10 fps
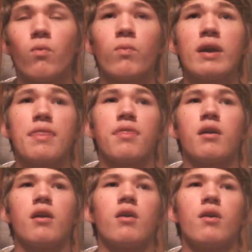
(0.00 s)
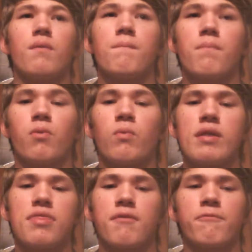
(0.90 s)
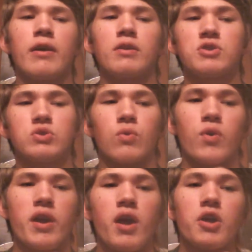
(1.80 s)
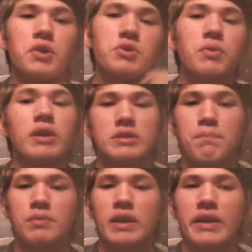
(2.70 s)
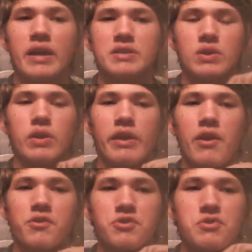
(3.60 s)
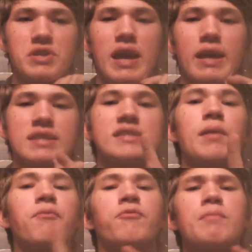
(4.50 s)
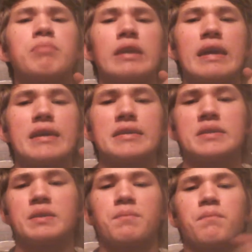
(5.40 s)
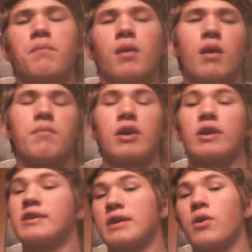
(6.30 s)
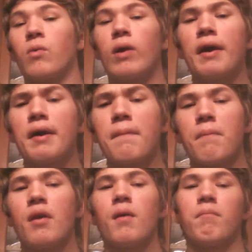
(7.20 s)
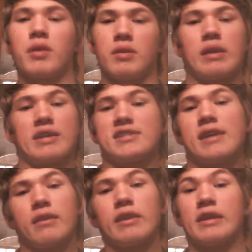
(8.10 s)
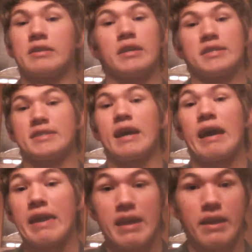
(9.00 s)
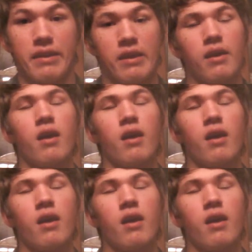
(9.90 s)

with the final story, you do get to play as all the characters except for Blaze. I'm not going to tell you why, but like I said, it does tie in.